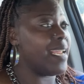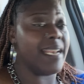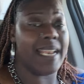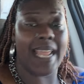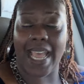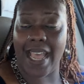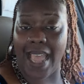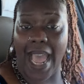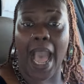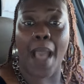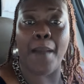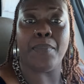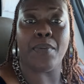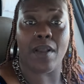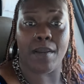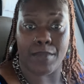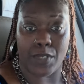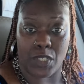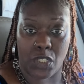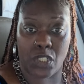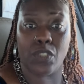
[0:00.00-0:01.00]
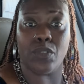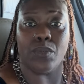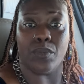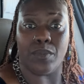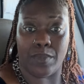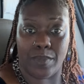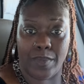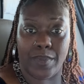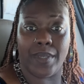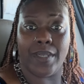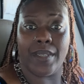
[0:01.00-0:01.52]
And that I promise you,
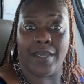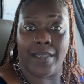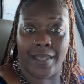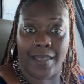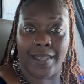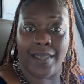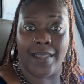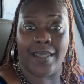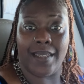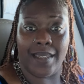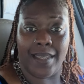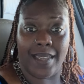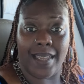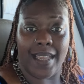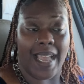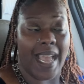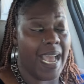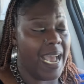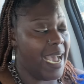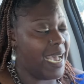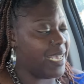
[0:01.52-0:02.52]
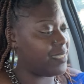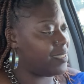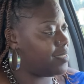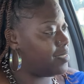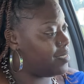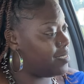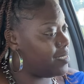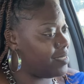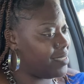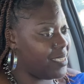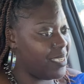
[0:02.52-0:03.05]
I
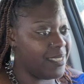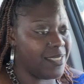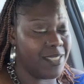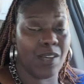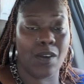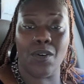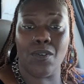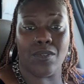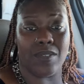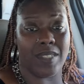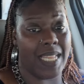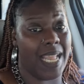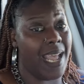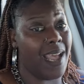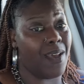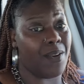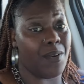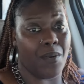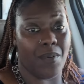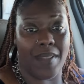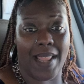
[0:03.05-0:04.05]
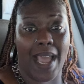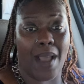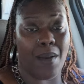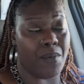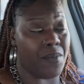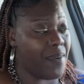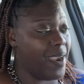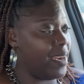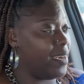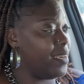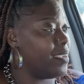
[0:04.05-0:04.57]
stood ten toes down on that
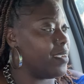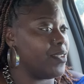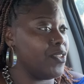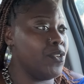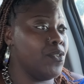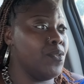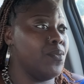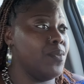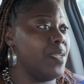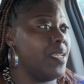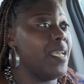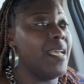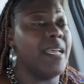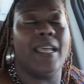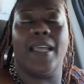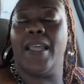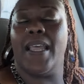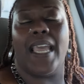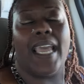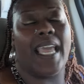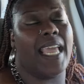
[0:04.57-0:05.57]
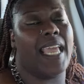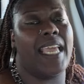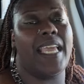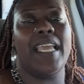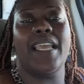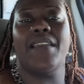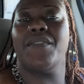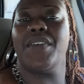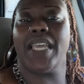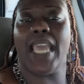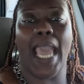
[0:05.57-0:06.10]
one right there. You
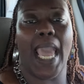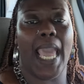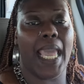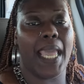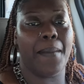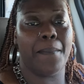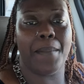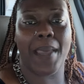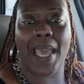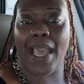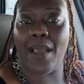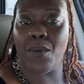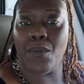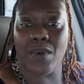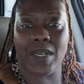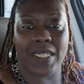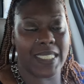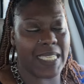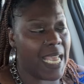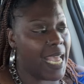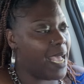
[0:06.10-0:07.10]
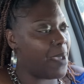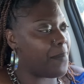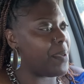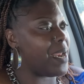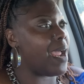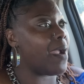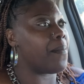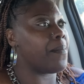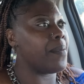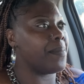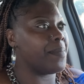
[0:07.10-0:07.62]
he even came back one time and
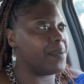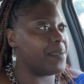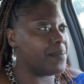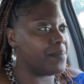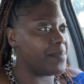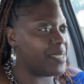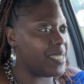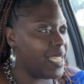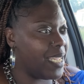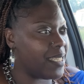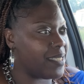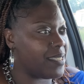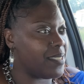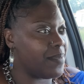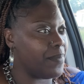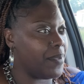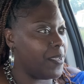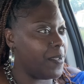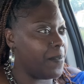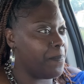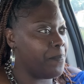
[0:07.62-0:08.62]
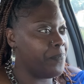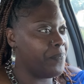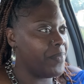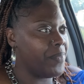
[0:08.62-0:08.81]
I remember him saying to me,